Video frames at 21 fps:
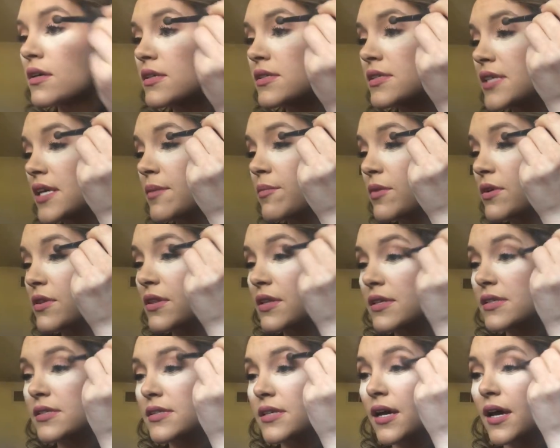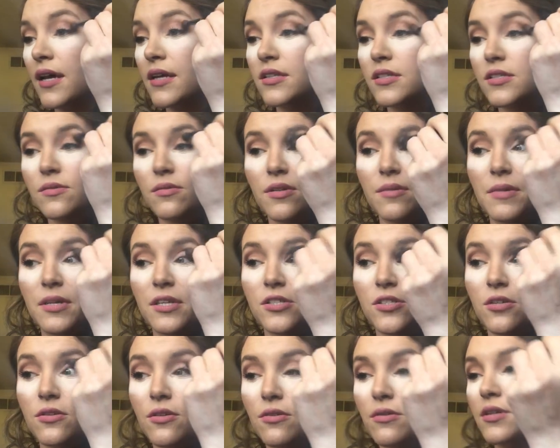same with this side, just want to make
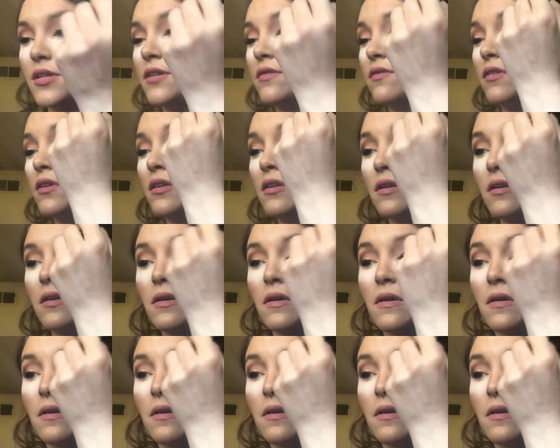sure they're even.